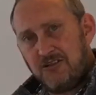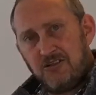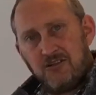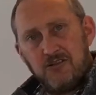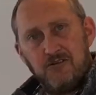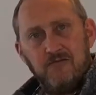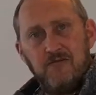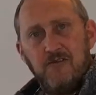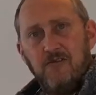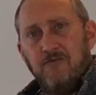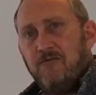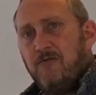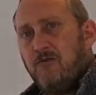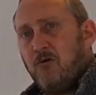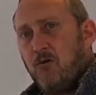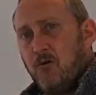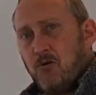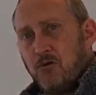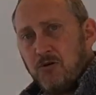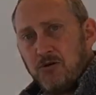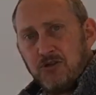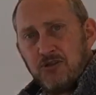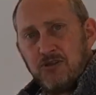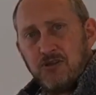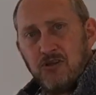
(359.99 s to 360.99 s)
of
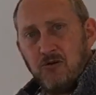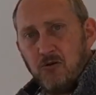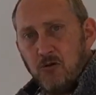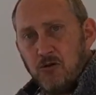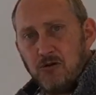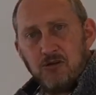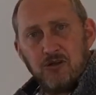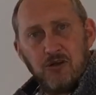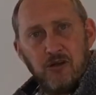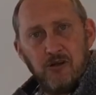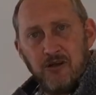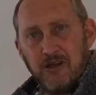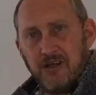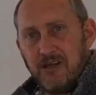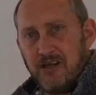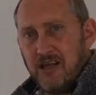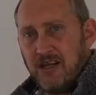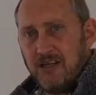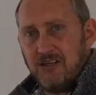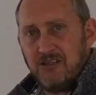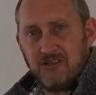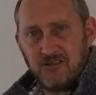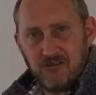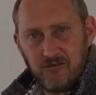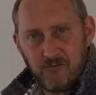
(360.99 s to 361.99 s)
divorce, also in
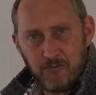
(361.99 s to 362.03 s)
cases of